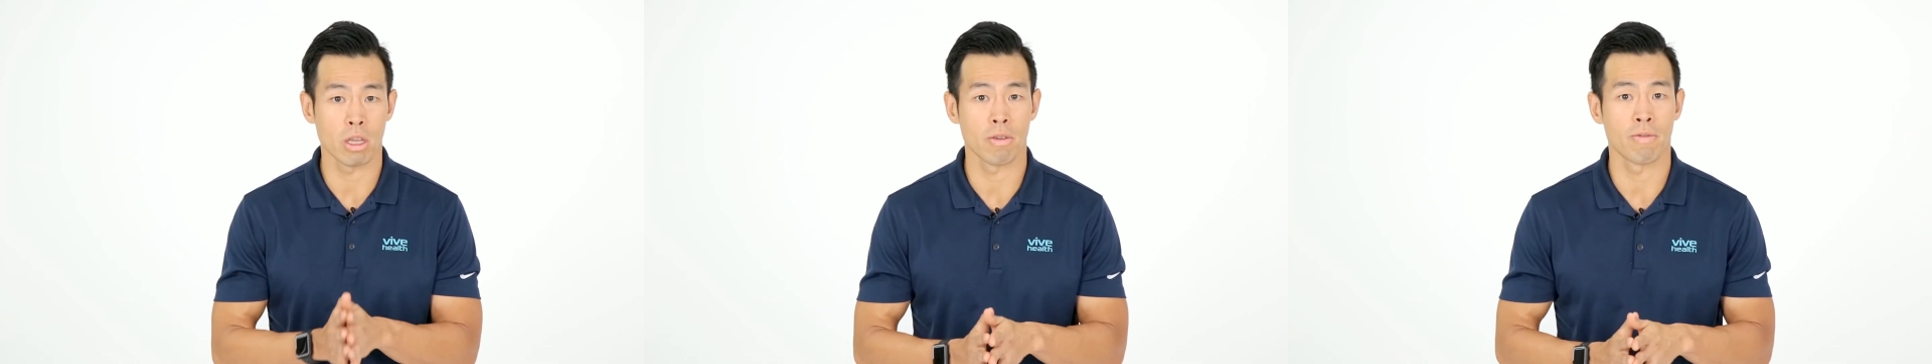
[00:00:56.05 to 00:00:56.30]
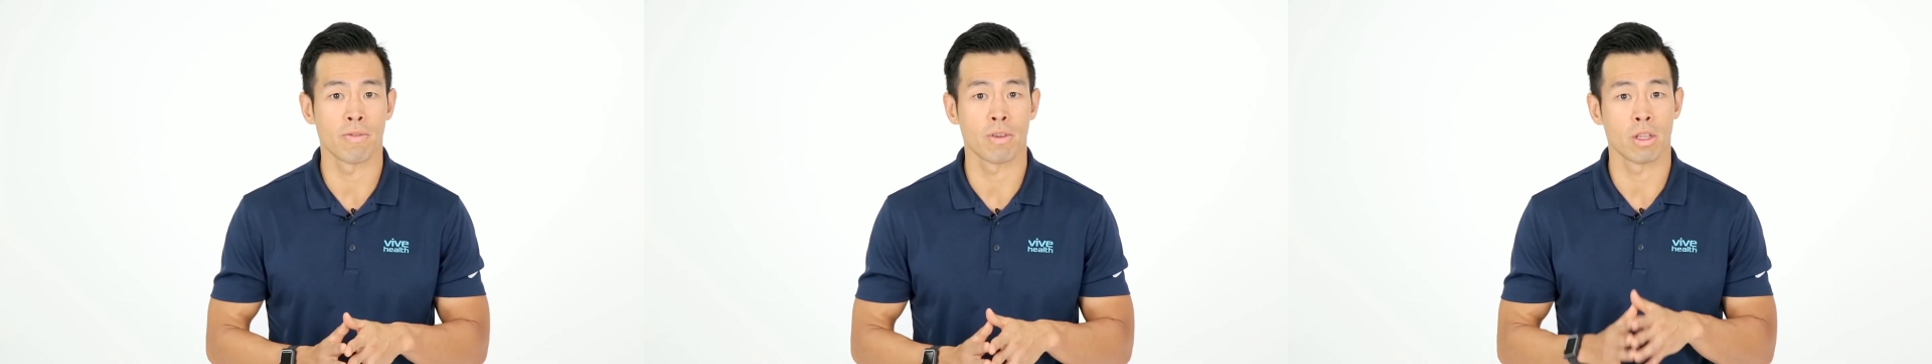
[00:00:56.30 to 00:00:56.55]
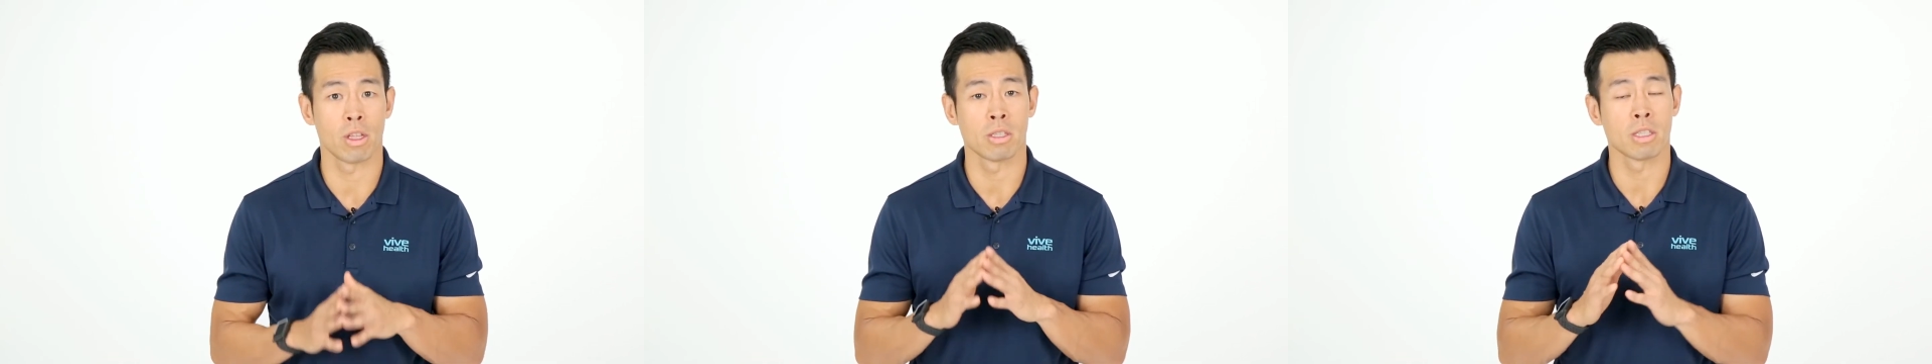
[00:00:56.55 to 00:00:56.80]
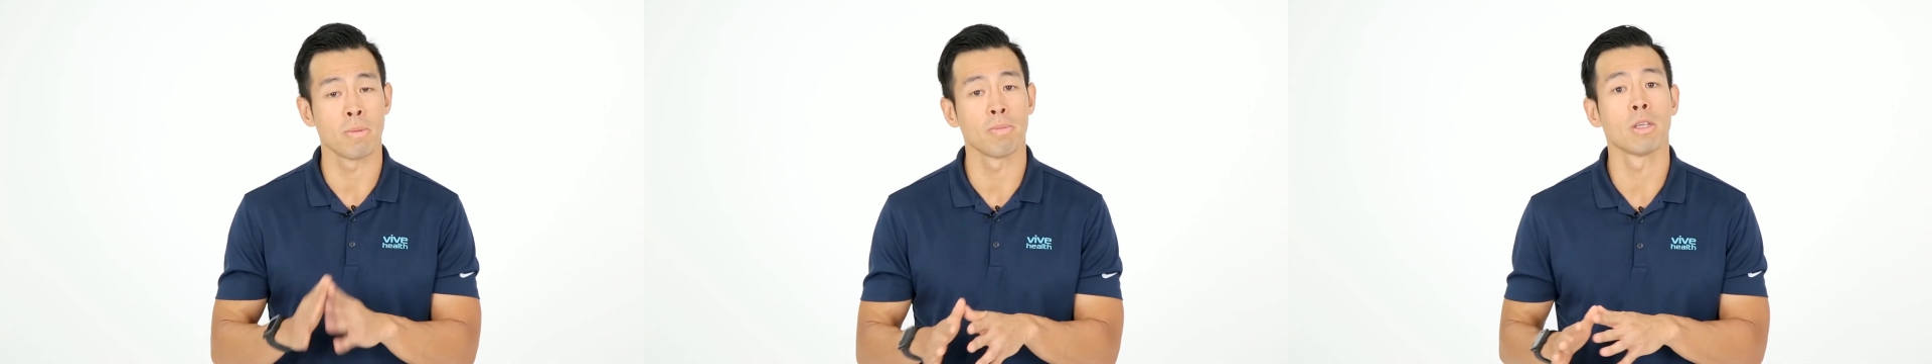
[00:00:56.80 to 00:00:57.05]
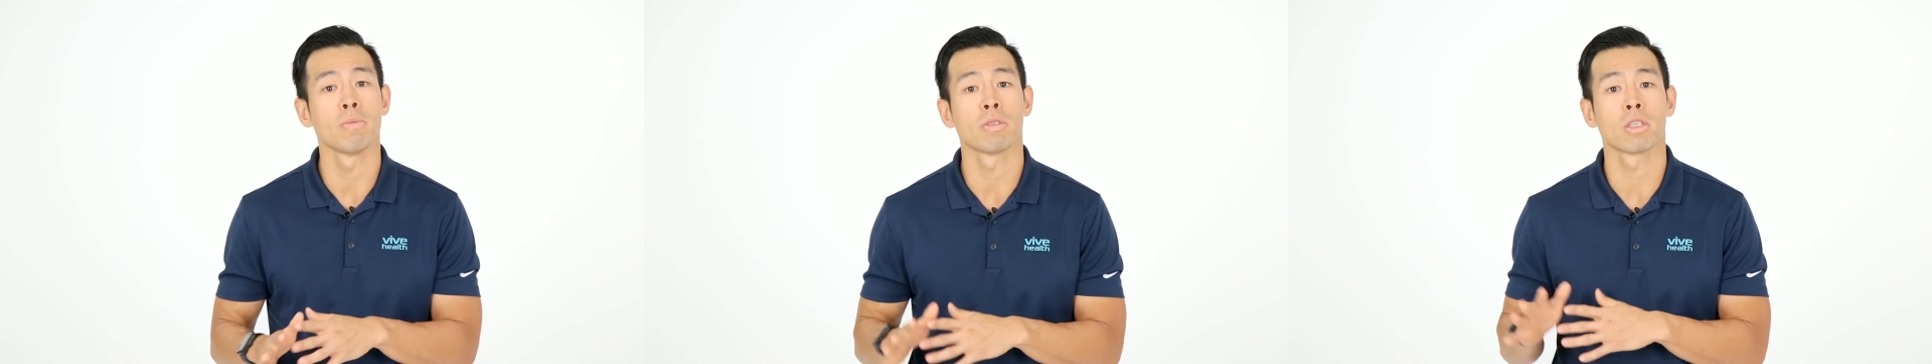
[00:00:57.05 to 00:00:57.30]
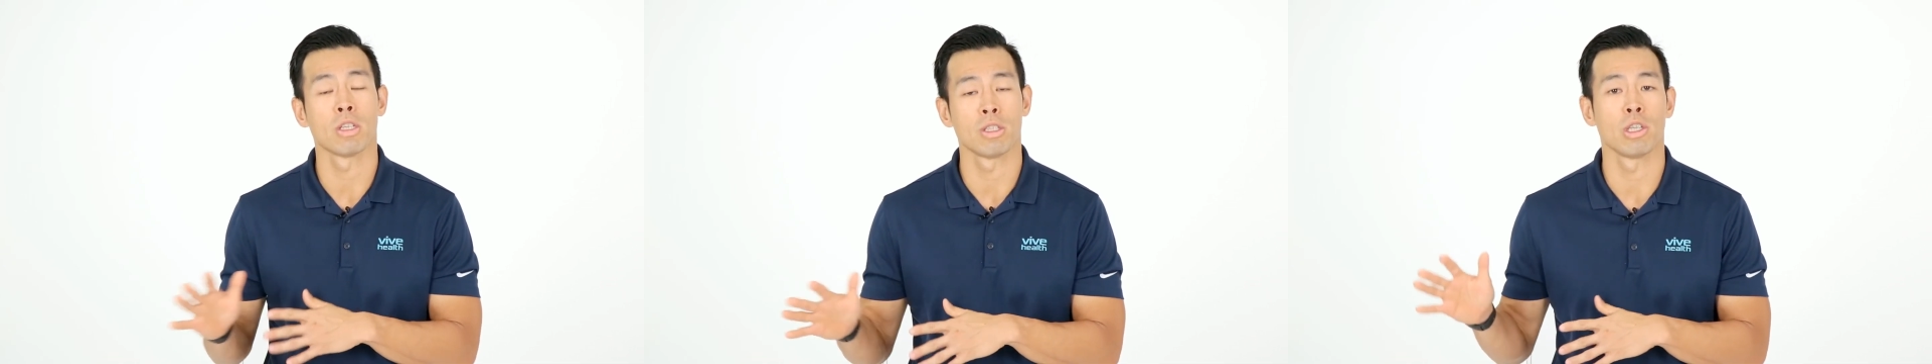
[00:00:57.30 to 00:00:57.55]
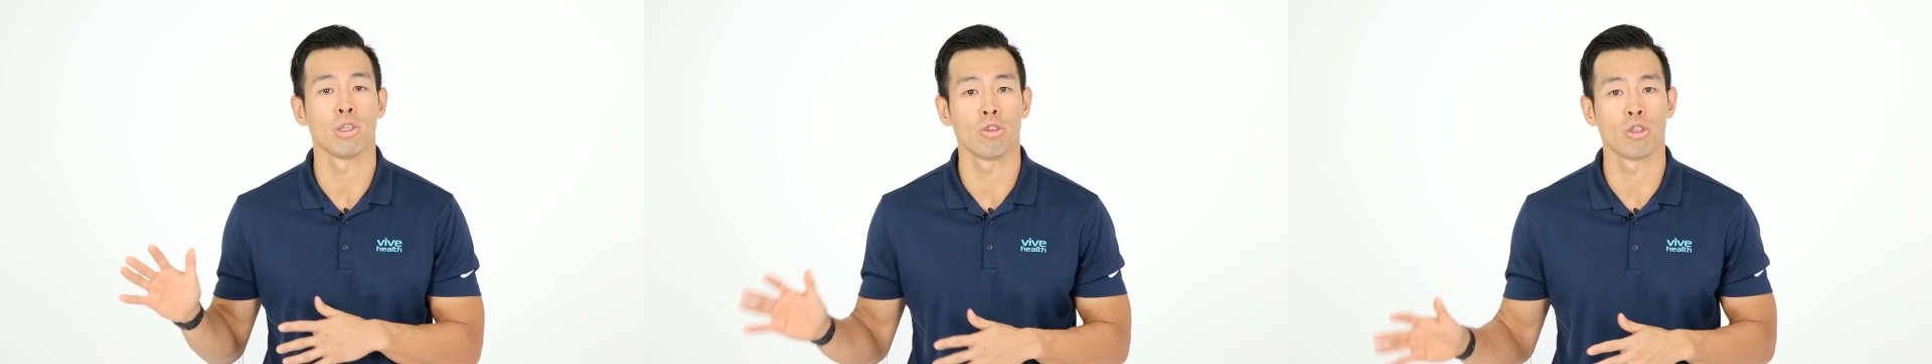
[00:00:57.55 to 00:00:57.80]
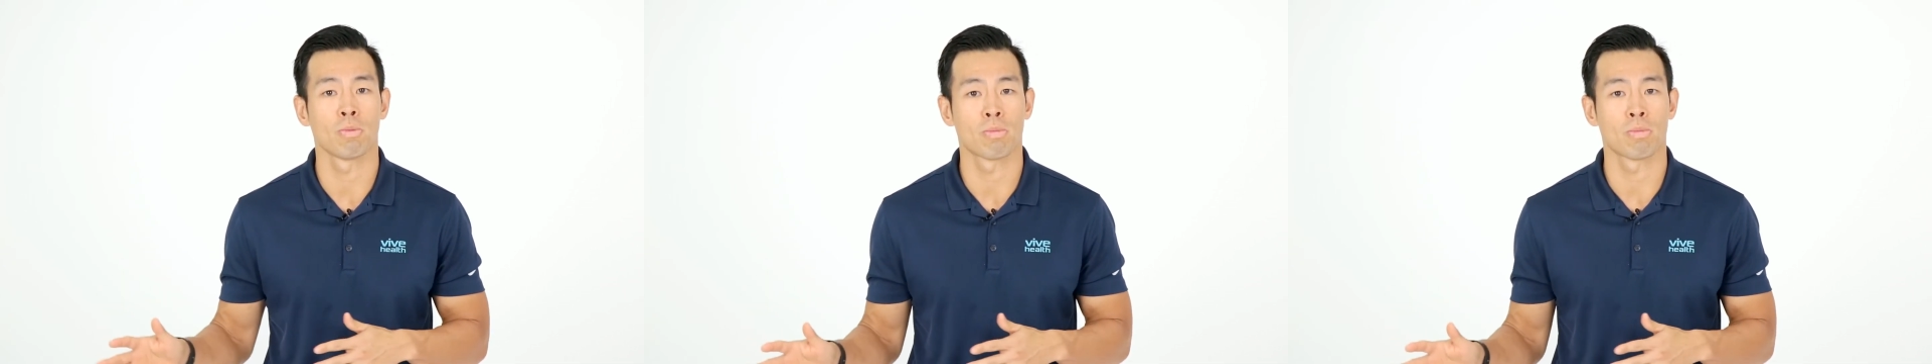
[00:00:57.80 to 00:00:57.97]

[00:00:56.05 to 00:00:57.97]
If the symptoms continue to